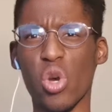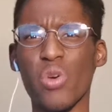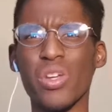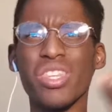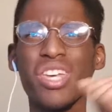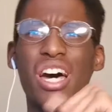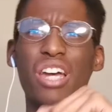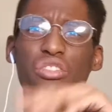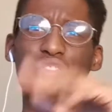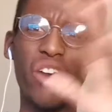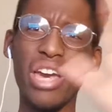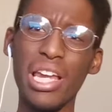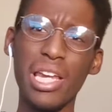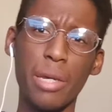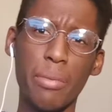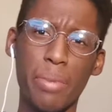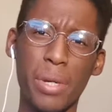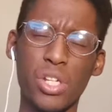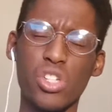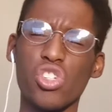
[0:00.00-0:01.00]
sorry, the
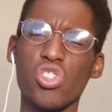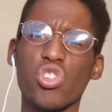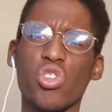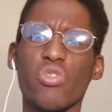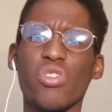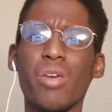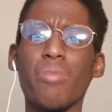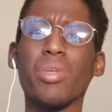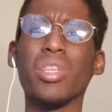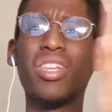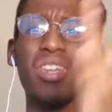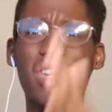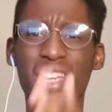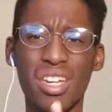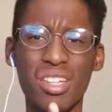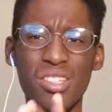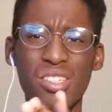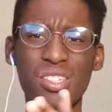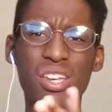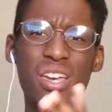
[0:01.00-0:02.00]
unveiling pictures of him in the
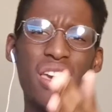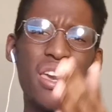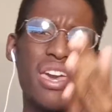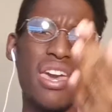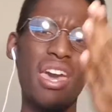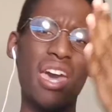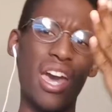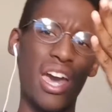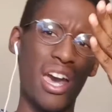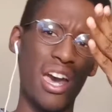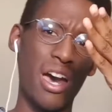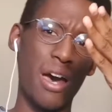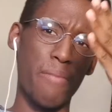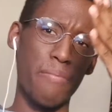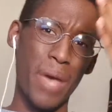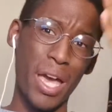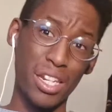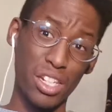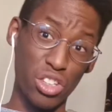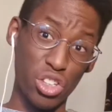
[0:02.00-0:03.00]
kit
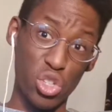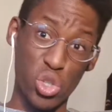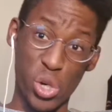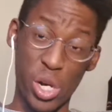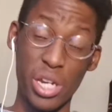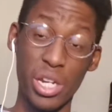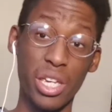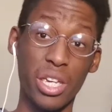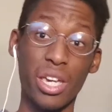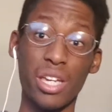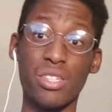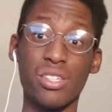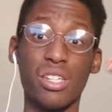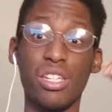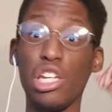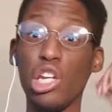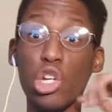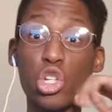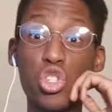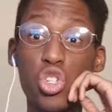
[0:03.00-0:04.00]
and in the training kit.
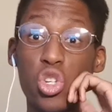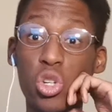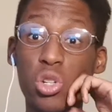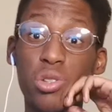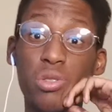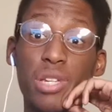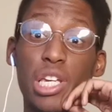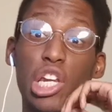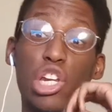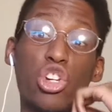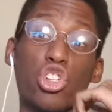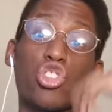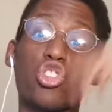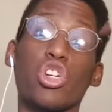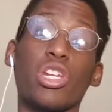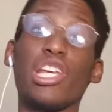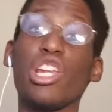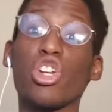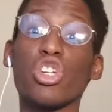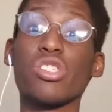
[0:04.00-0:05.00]
And he looks good. He looks
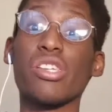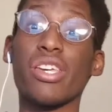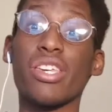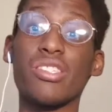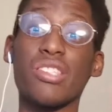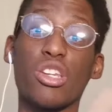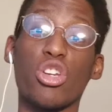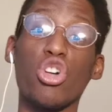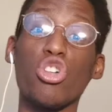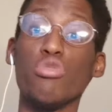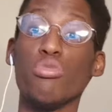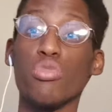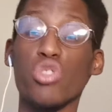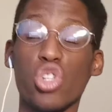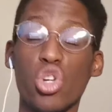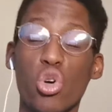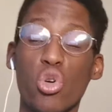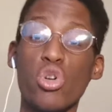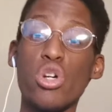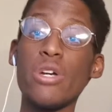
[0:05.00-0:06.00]
good. He looks like he's at home.
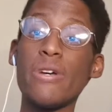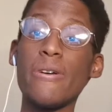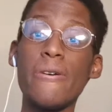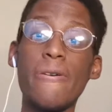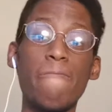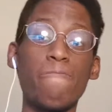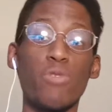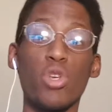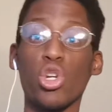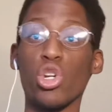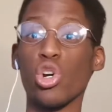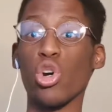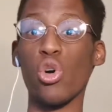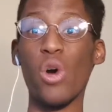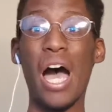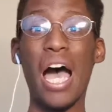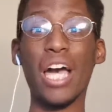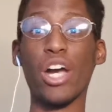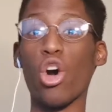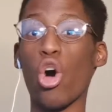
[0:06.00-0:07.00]
So, you
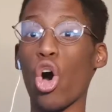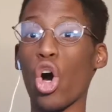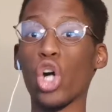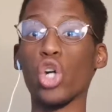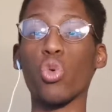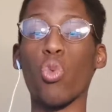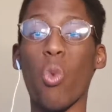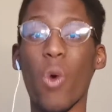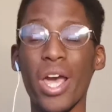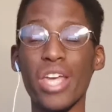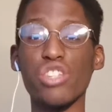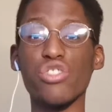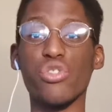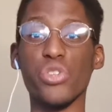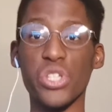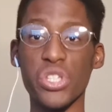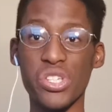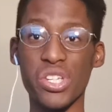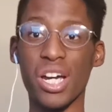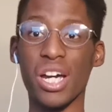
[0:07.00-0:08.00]
know, I can't wait
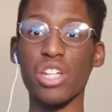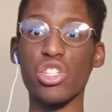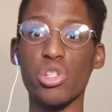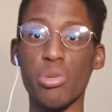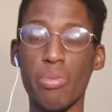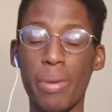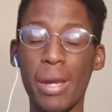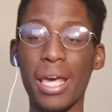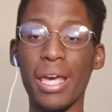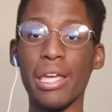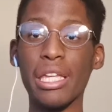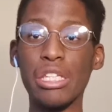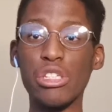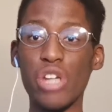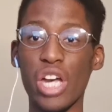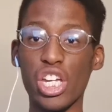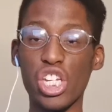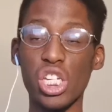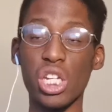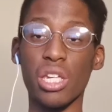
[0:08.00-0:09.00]
for this guy to play,
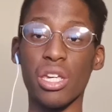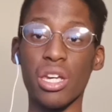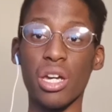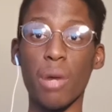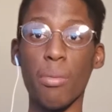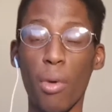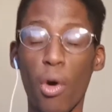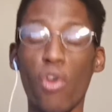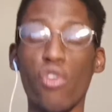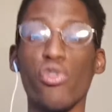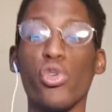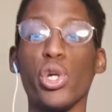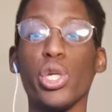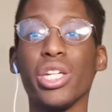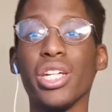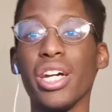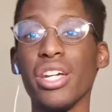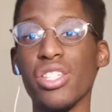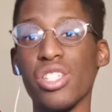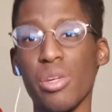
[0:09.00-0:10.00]
to actually kick a ball for
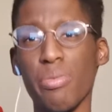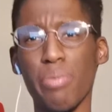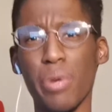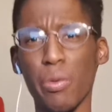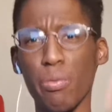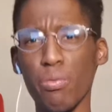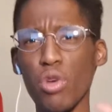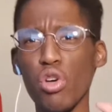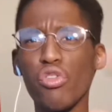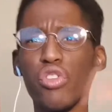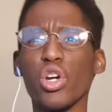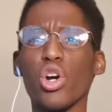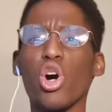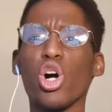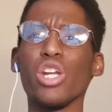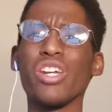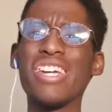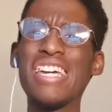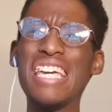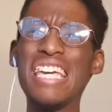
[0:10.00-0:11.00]
United. But moving
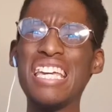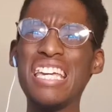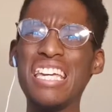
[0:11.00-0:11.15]
on,